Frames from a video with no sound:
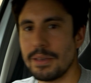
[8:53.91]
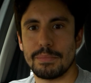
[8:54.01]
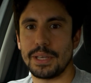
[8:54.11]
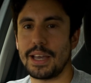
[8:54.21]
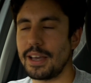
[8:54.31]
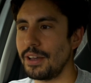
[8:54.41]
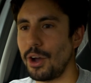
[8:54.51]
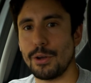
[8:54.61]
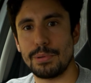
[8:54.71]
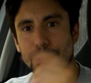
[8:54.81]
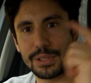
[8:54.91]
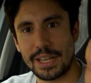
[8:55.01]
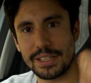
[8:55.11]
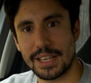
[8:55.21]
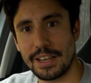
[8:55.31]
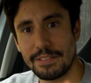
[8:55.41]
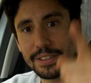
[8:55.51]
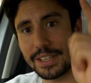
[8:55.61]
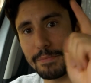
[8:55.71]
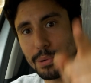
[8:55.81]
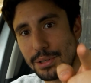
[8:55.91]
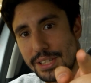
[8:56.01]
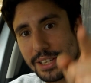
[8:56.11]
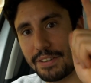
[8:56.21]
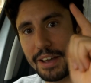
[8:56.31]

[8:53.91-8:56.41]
But yeah, hope you're all staying safe, staying positive,